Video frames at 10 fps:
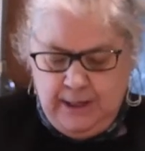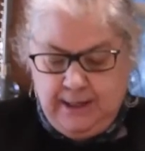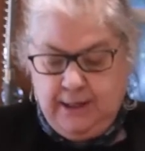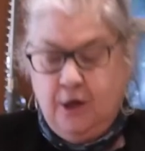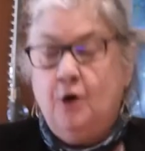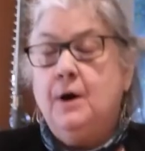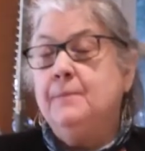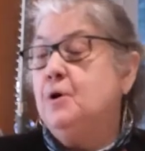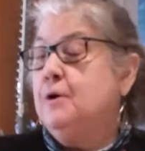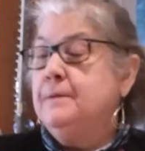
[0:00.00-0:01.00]
And I know
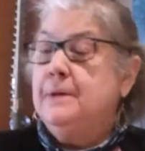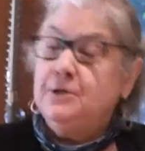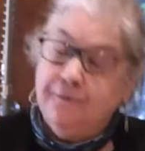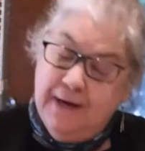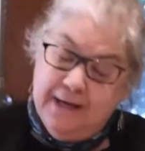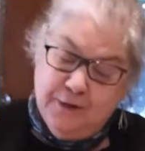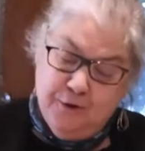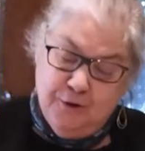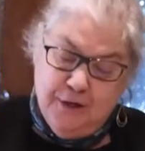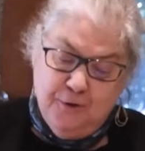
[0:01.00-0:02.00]
I'm going much
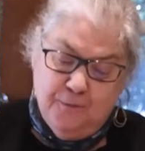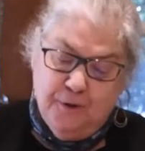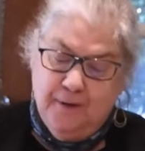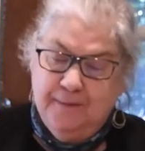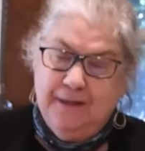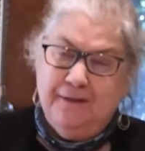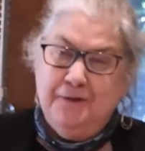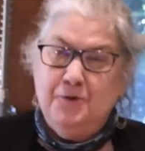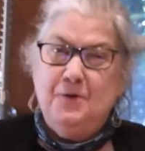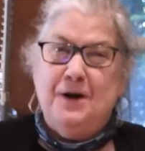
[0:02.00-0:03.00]
faster than you
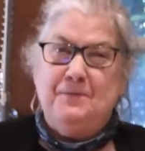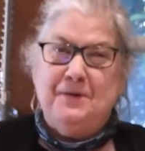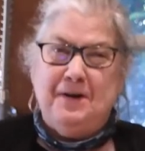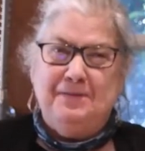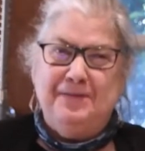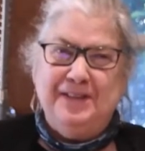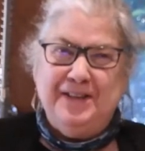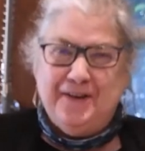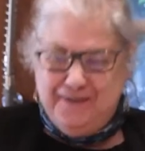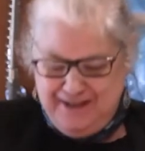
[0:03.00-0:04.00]
are probably
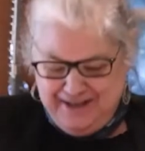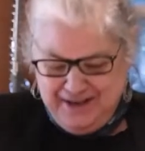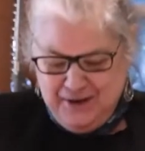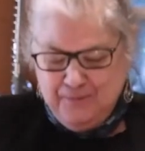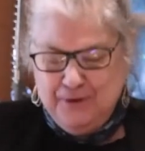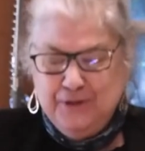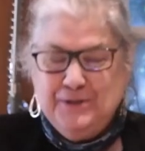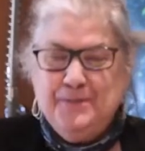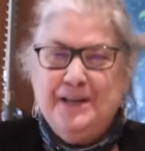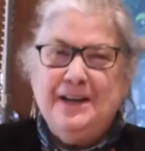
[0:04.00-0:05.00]
going, but
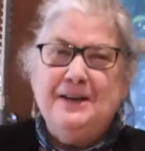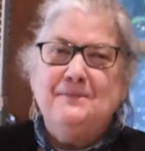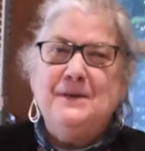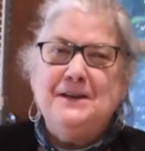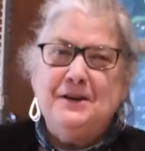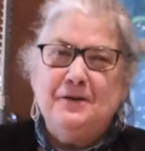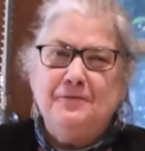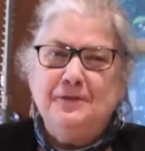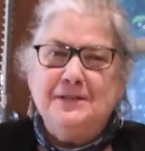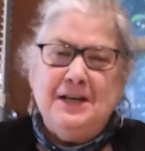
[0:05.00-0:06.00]
just be
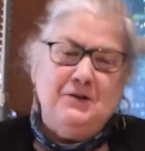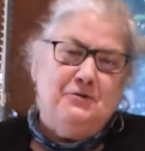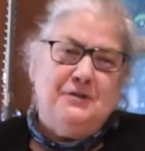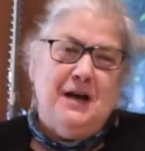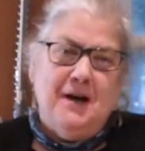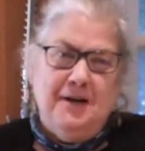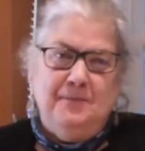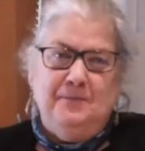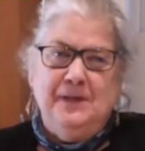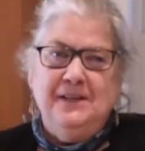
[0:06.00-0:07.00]
careful, take your
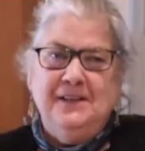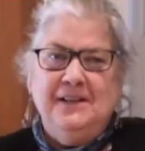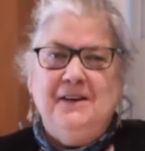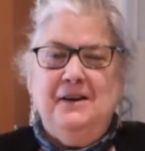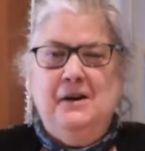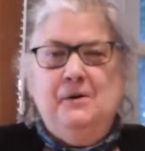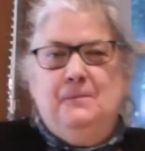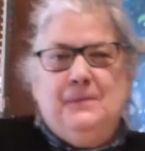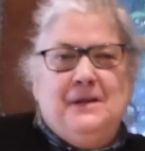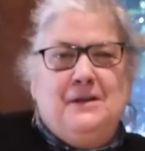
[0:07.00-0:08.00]
time,
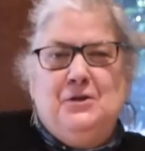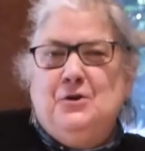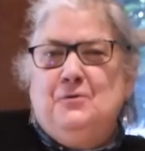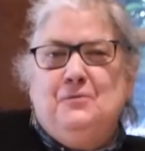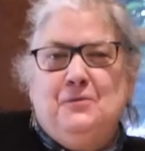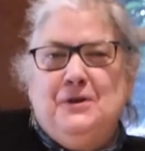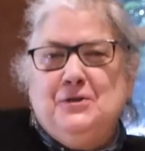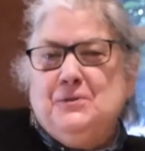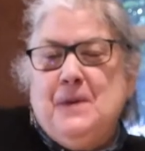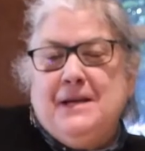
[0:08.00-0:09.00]
and we're
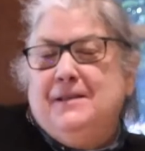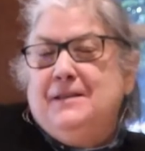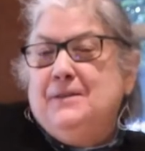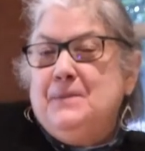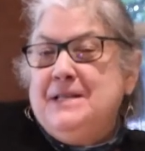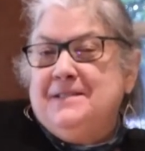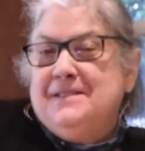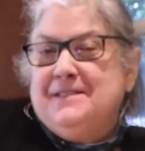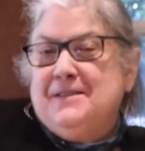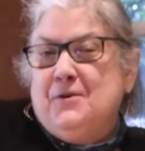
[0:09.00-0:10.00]
just making little
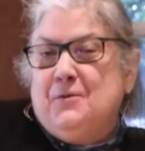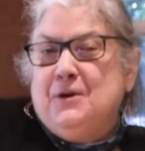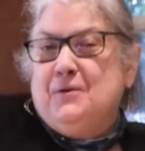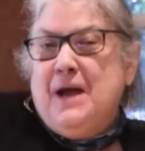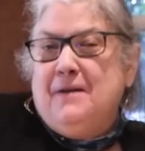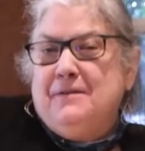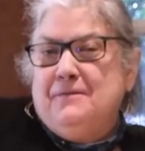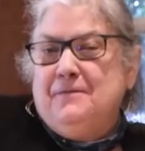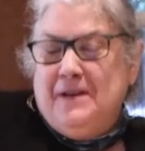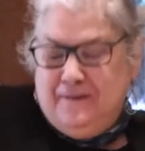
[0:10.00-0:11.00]
pizzas, so we're having
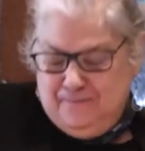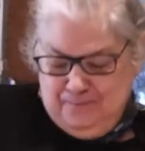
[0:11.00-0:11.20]
fun.